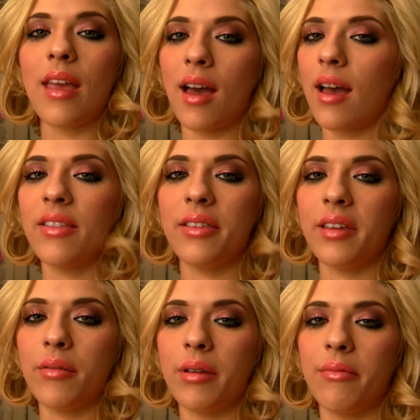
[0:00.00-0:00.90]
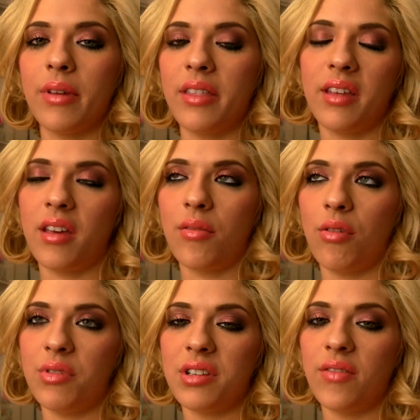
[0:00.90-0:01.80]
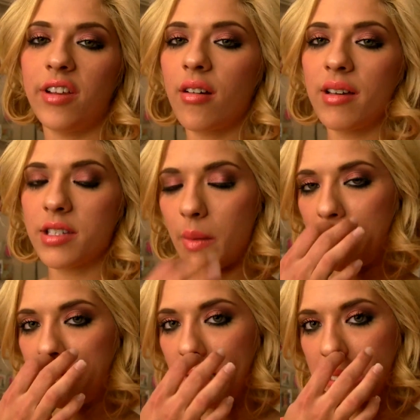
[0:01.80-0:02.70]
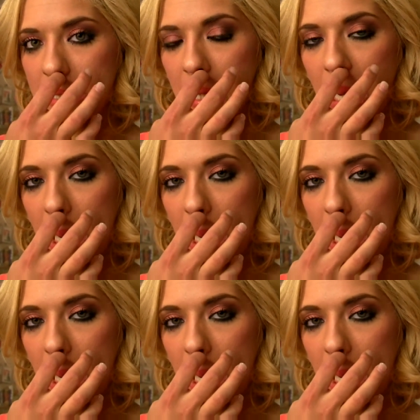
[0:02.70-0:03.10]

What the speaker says: Yeah, I think almost every girl has a rape fantasy.